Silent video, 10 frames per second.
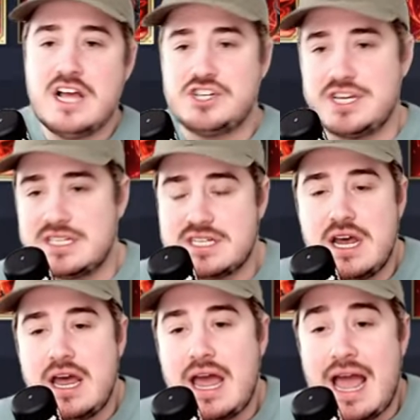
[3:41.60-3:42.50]
She is
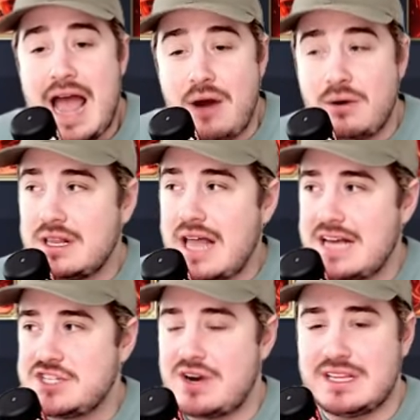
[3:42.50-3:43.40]

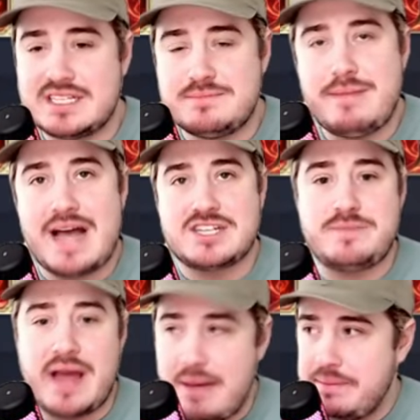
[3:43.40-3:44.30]
outclassed or at least matched
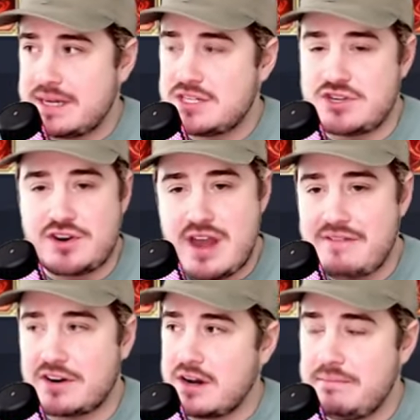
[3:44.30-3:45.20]
by epics, so you're
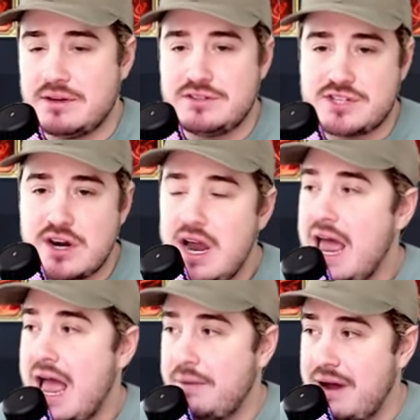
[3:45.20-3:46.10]
never going to build her.
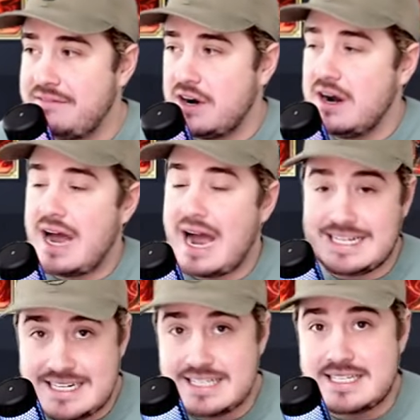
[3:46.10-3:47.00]
However, I
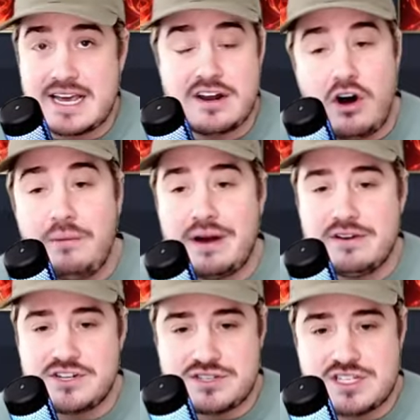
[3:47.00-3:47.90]
did say in all my
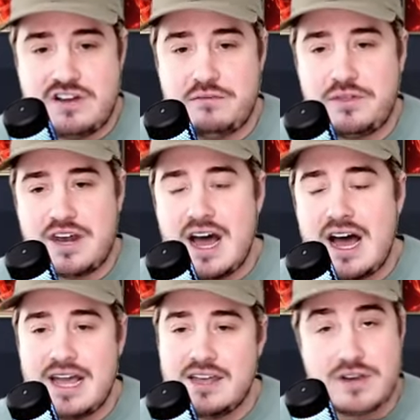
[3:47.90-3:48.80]
original stuff with
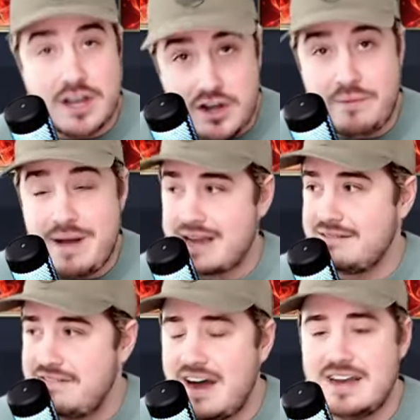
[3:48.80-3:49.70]
Anai, you can go back
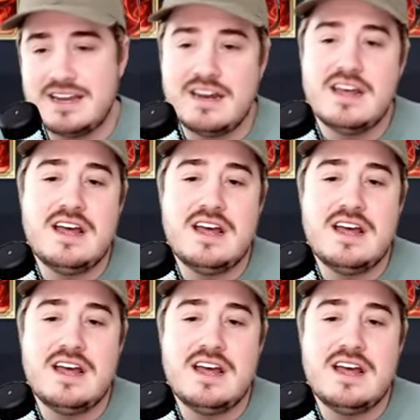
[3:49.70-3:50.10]
and find it.